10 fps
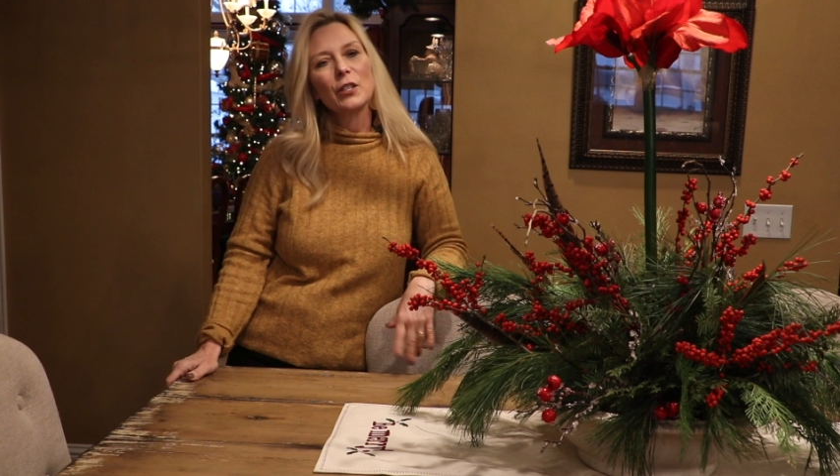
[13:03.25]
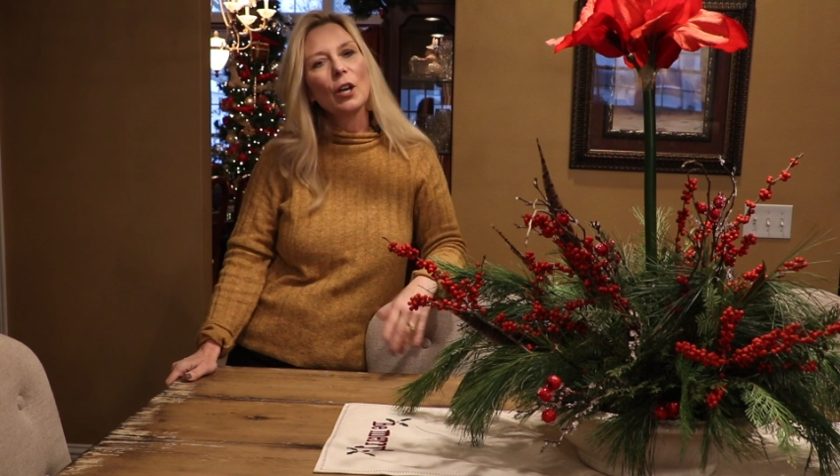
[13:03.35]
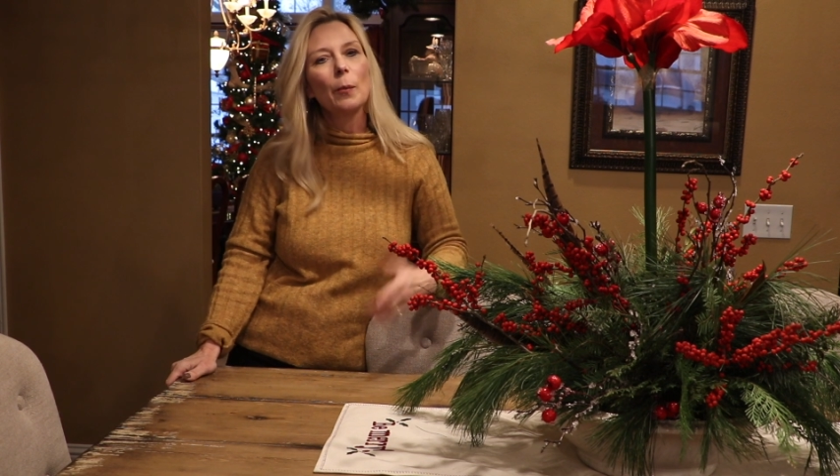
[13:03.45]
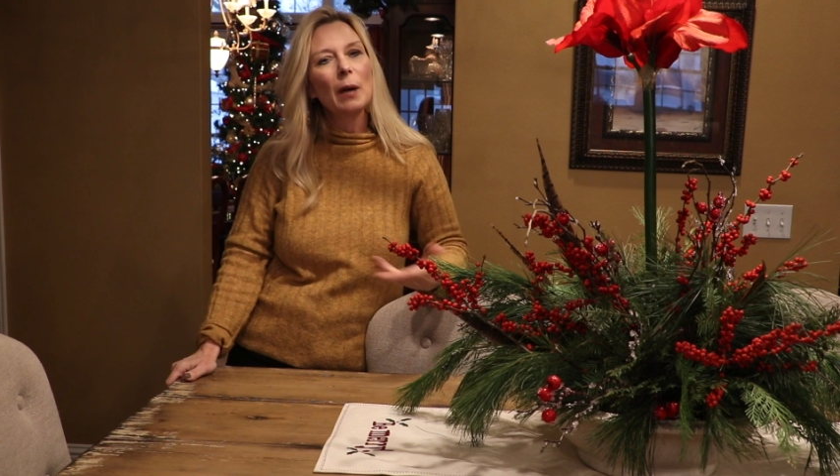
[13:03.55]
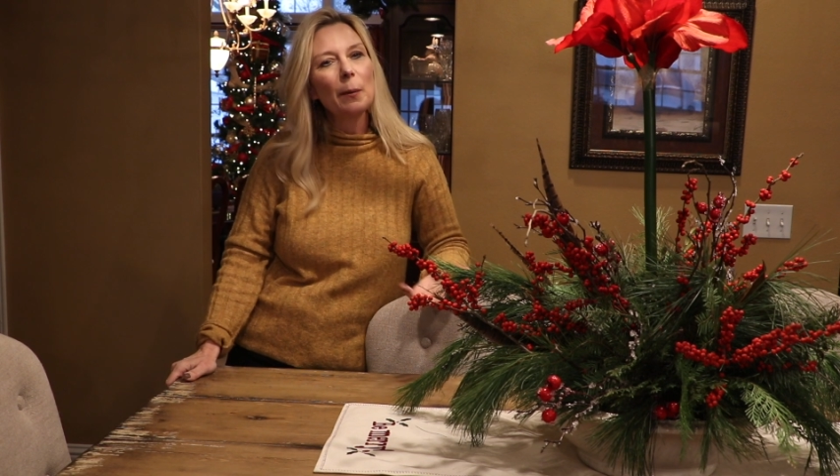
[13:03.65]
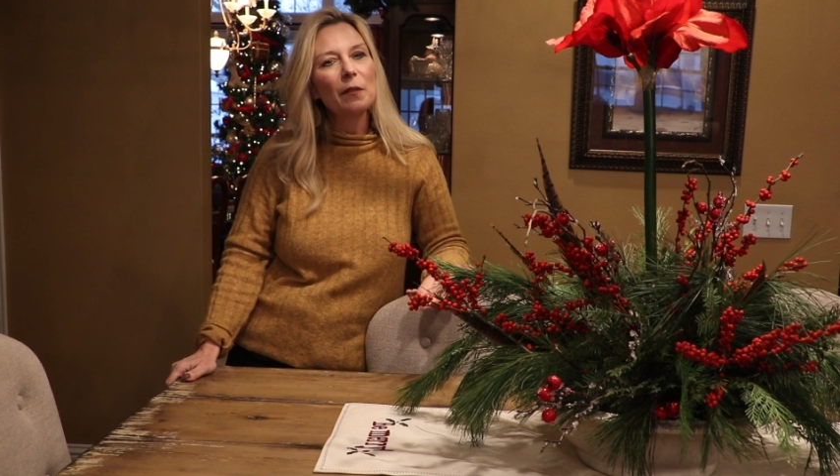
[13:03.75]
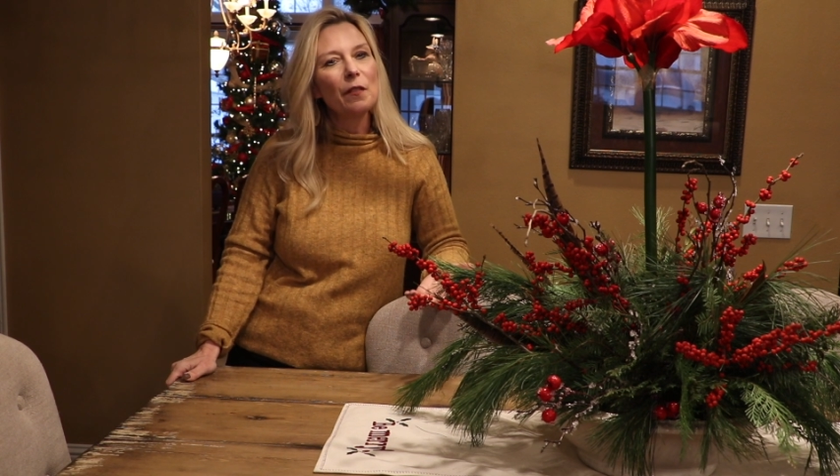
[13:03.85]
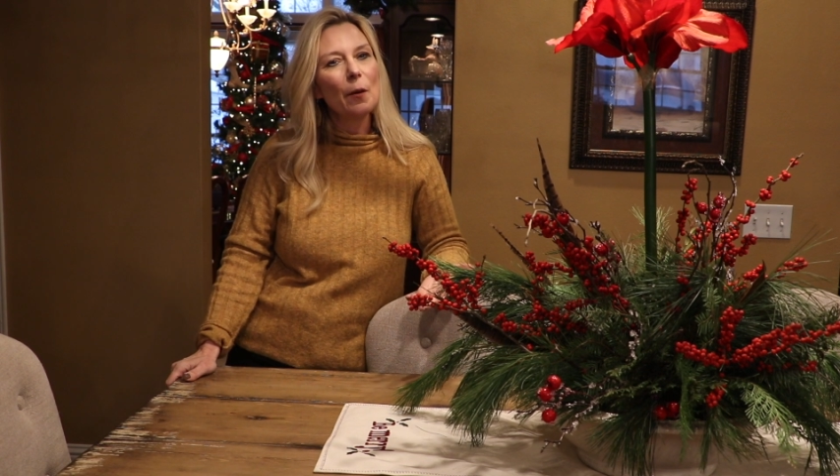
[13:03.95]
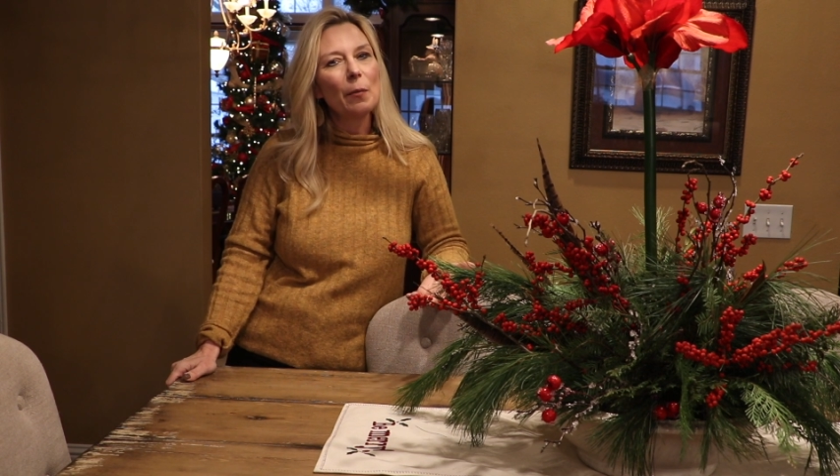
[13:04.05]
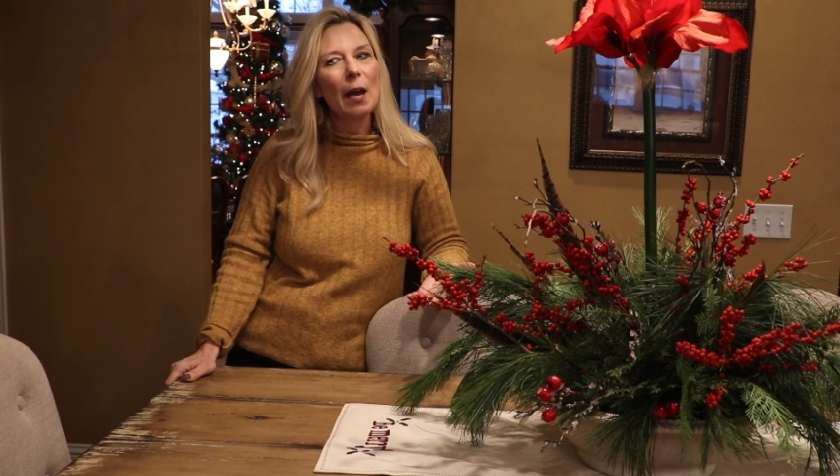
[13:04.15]
So I'll probably
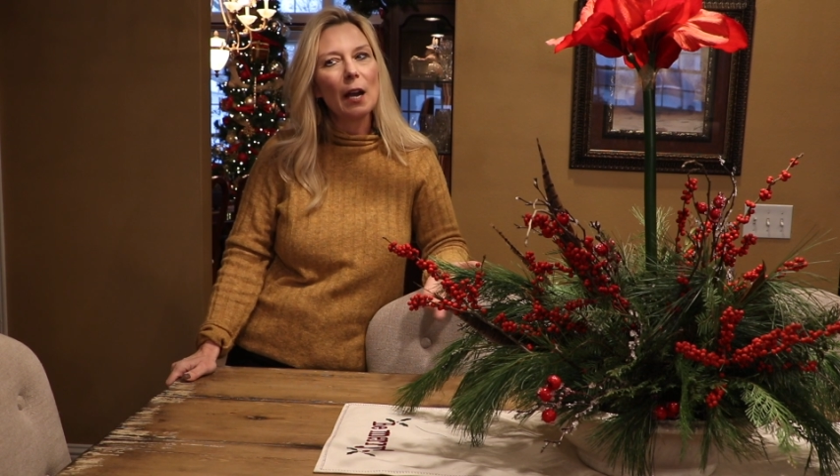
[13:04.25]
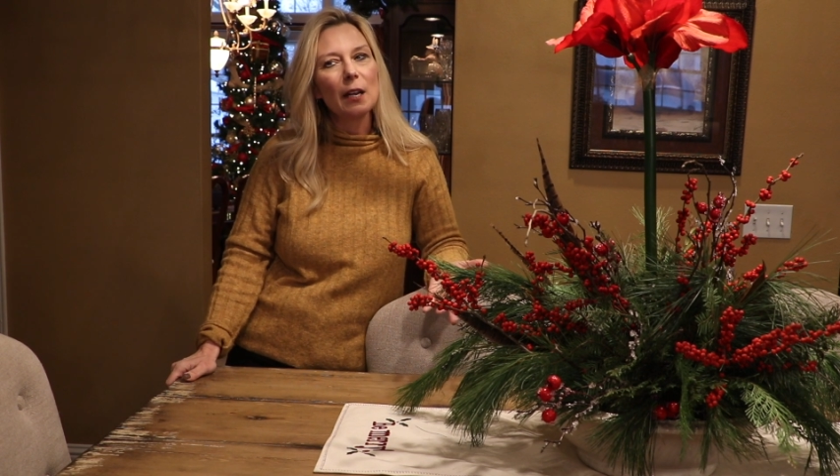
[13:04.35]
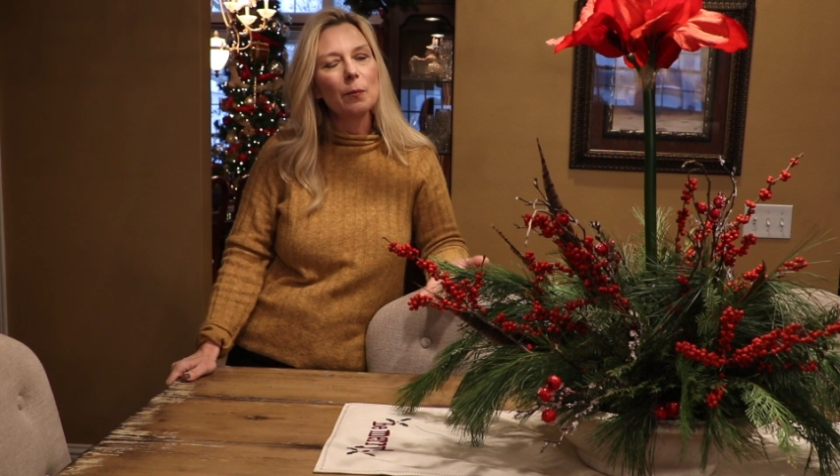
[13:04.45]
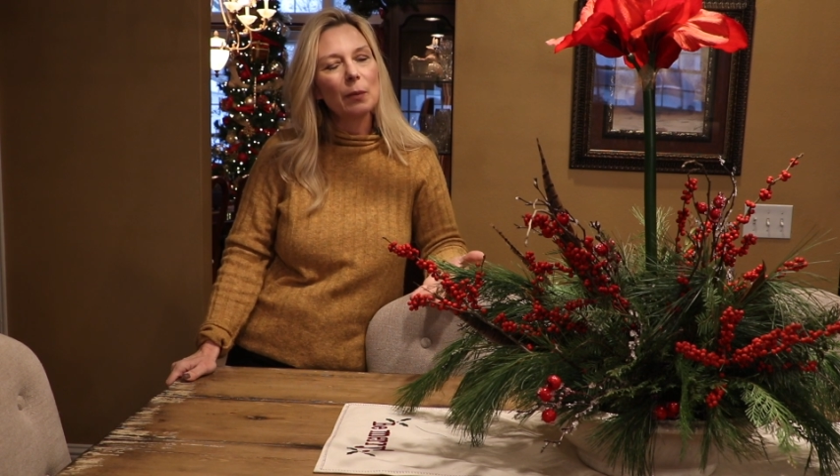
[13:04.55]
film that and